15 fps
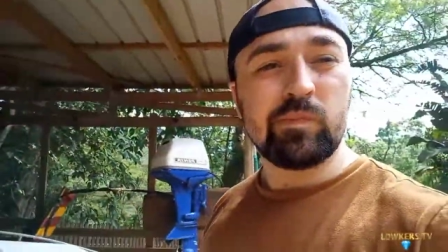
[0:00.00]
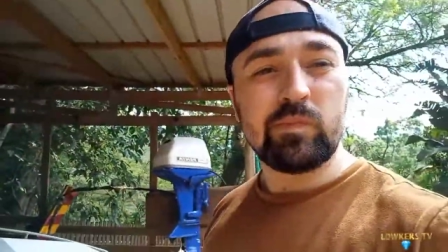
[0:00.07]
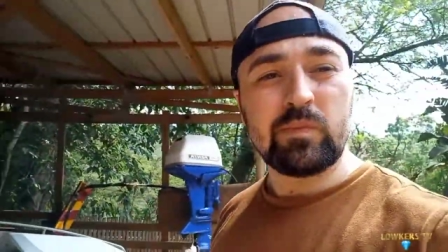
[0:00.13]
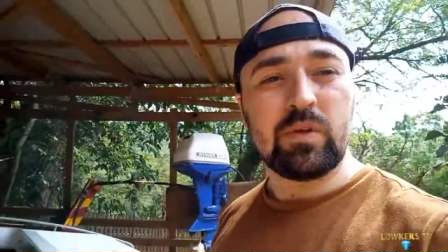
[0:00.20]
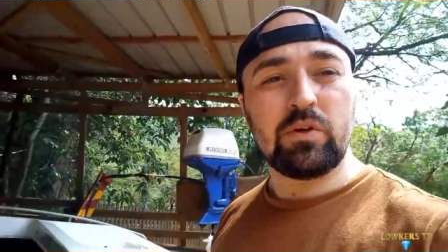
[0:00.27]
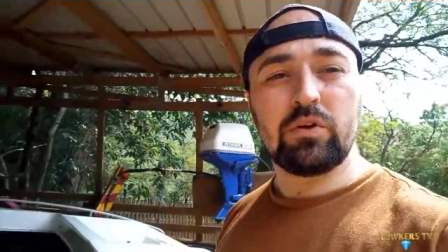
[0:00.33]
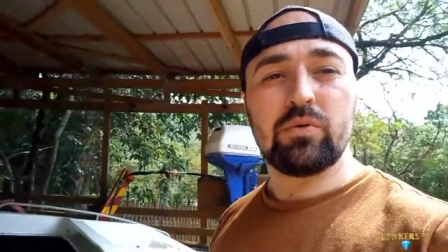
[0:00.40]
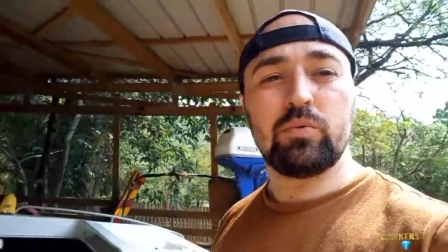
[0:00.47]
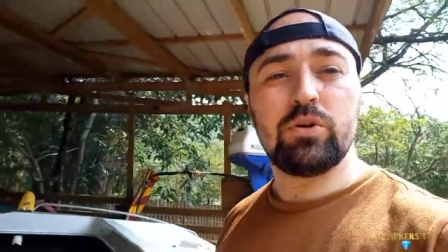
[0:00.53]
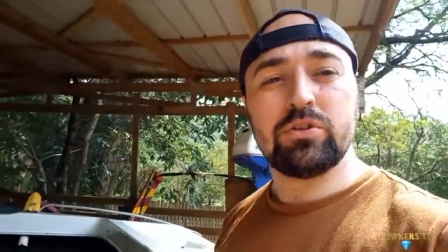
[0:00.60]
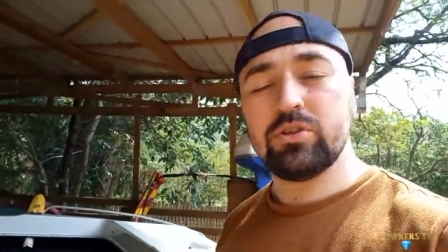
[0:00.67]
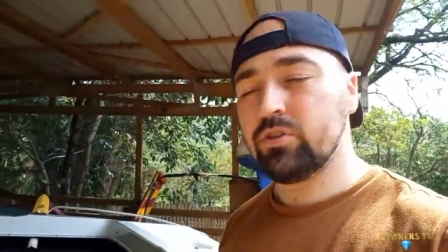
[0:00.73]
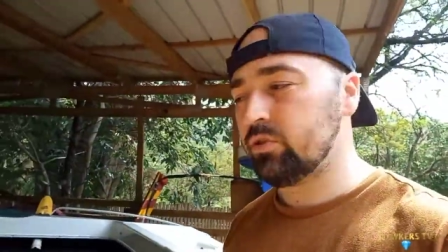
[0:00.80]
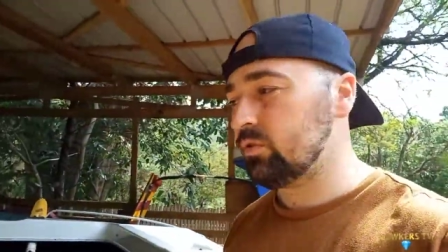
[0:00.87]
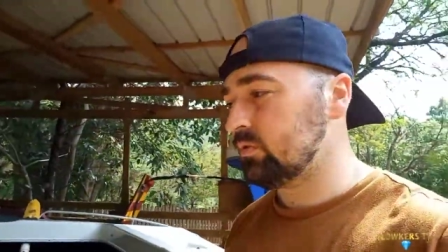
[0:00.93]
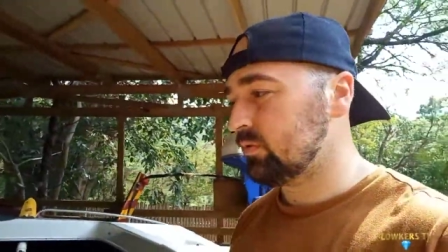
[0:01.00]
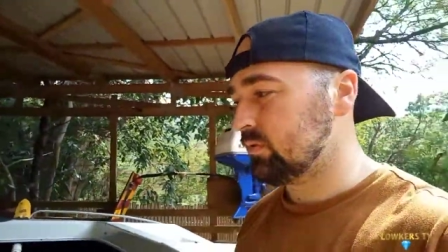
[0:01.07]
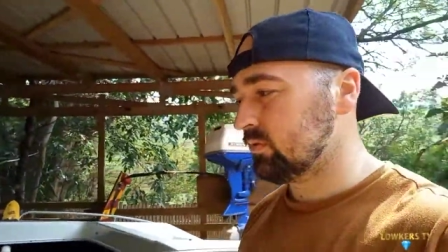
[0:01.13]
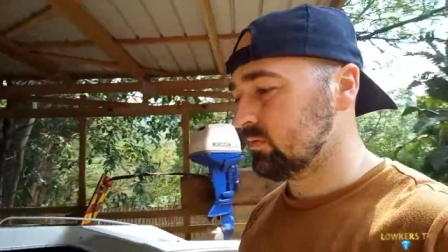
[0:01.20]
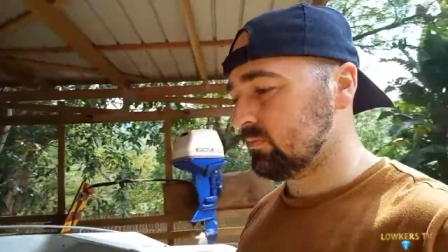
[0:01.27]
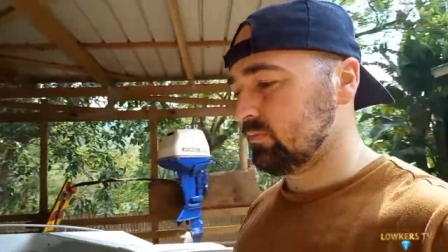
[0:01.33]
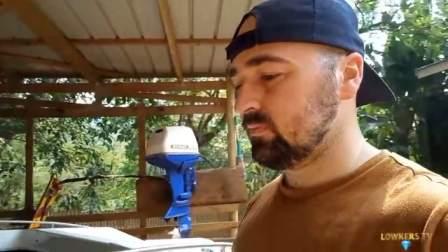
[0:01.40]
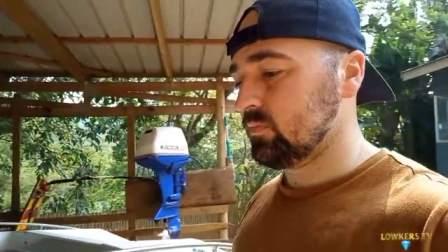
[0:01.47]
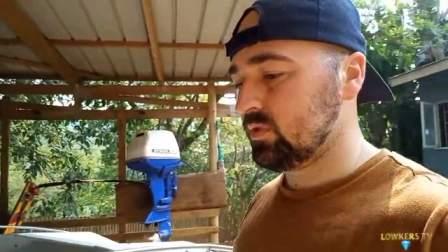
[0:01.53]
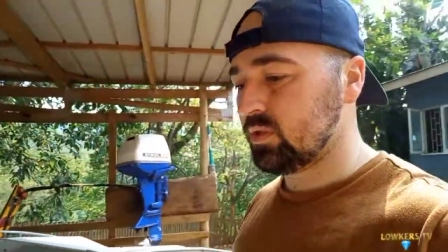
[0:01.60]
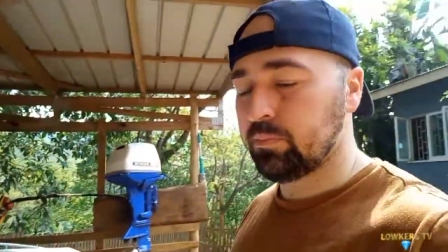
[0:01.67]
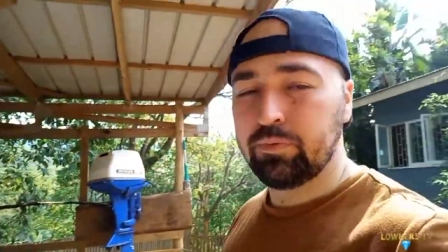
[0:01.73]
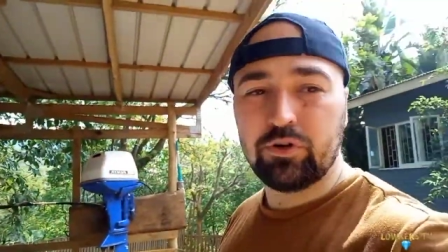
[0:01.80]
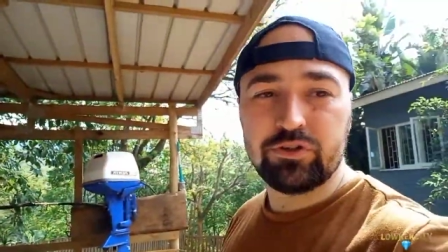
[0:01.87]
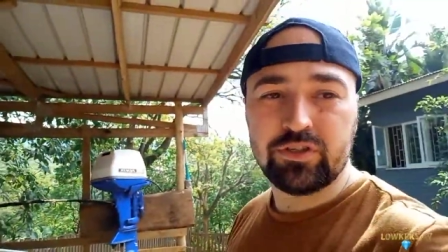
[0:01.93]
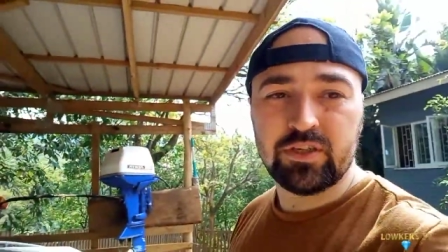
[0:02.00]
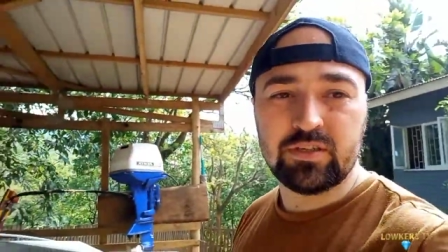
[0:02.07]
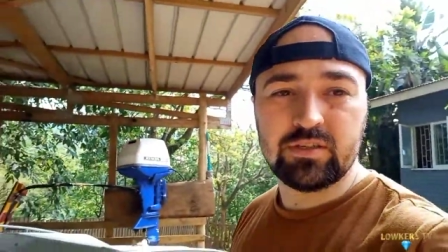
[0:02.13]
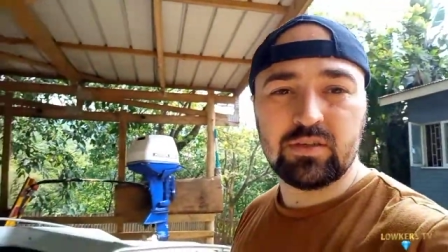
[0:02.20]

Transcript: A lot of work to do. It's a project.